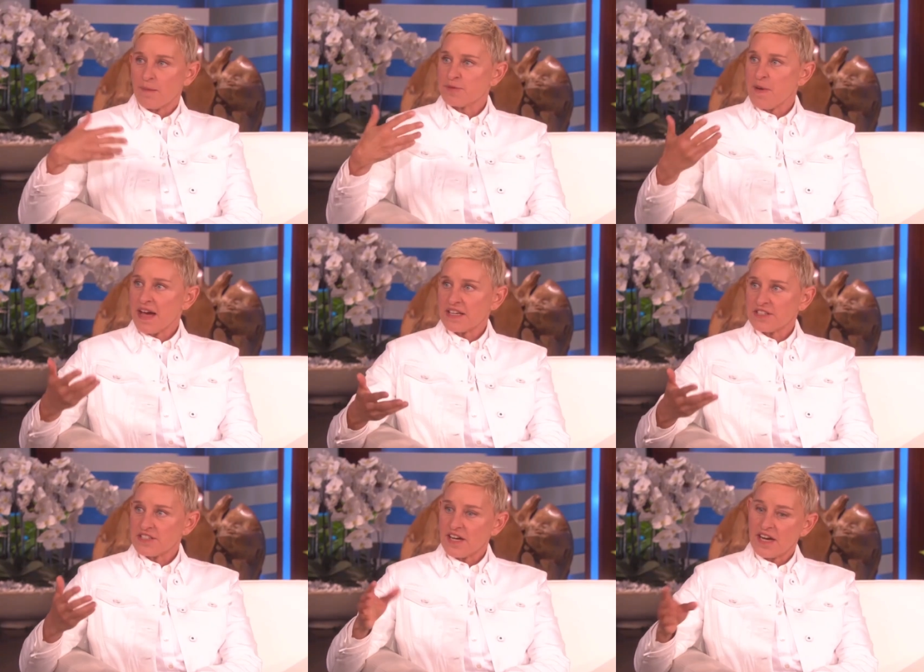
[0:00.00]
comes back
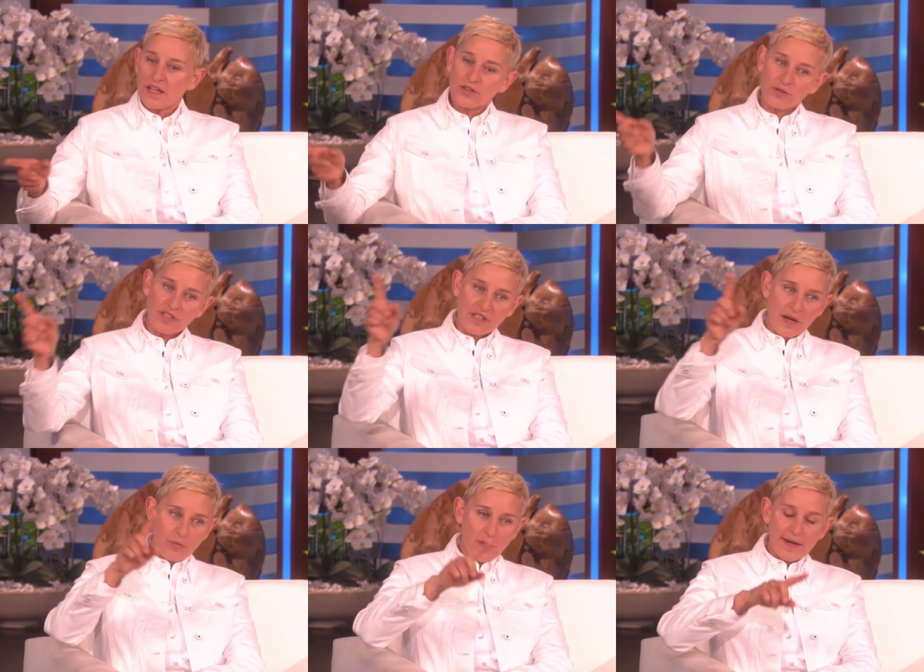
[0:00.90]
in style, you can
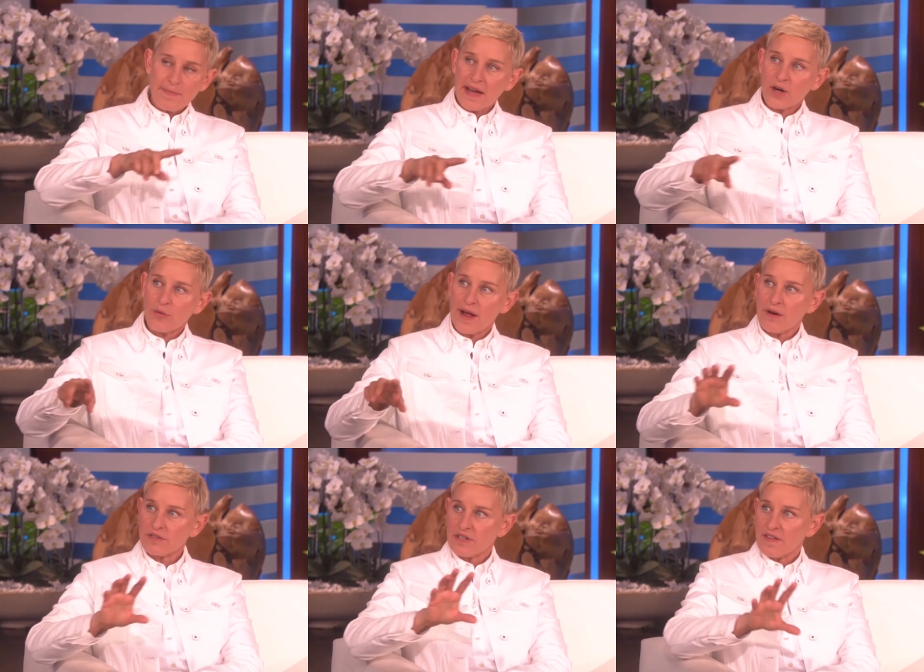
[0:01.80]
come right back
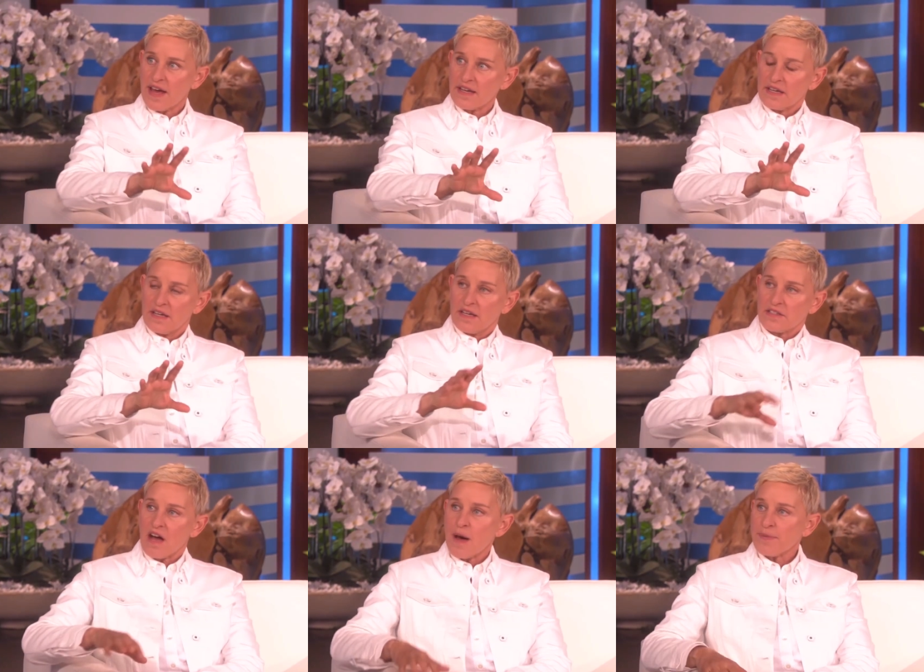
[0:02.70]
around to that
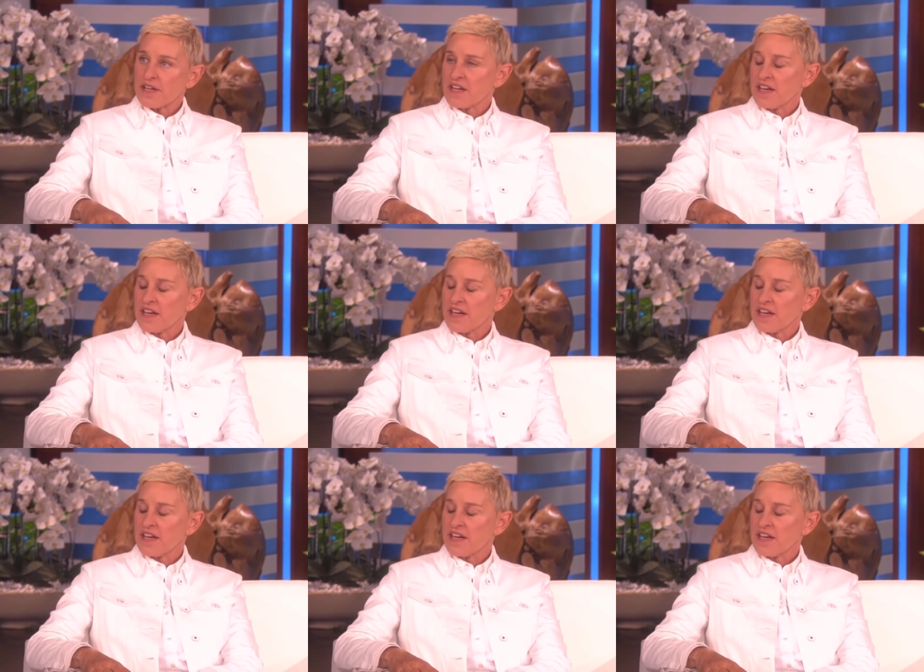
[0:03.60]
topic